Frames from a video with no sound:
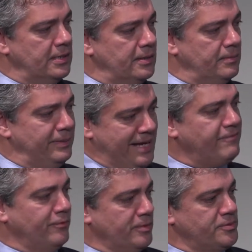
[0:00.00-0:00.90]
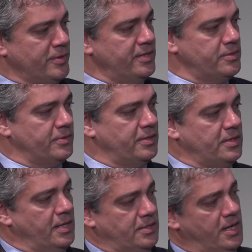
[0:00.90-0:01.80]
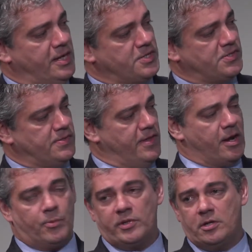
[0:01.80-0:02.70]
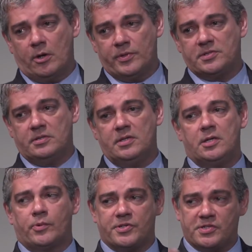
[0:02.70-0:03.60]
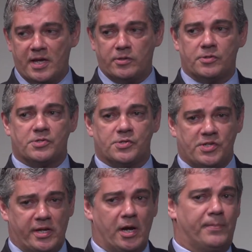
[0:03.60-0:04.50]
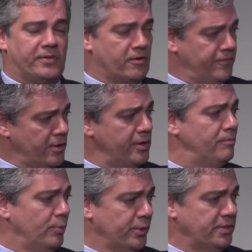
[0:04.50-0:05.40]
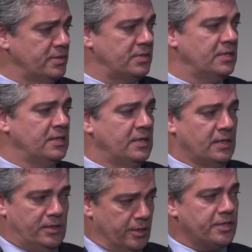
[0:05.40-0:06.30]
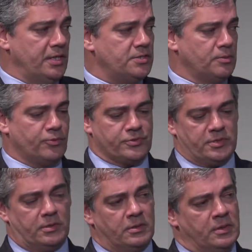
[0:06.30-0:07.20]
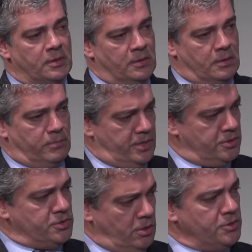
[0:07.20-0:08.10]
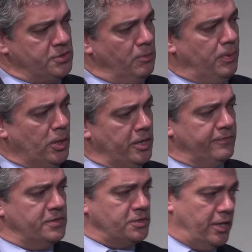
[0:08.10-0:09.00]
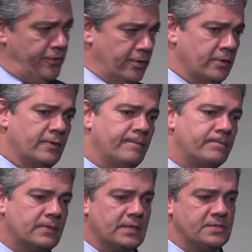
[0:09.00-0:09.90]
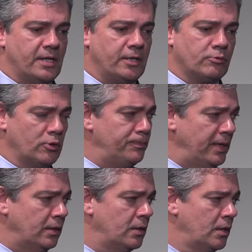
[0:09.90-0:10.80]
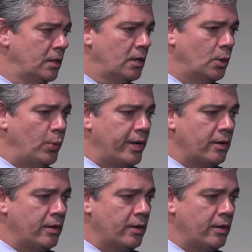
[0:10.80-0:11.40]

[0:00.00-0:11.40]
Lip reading: platforms, right? So it is there with the OECD, where standards are set up and they're very important. They're key to Brazil. But it is also part of this other, say, grouping where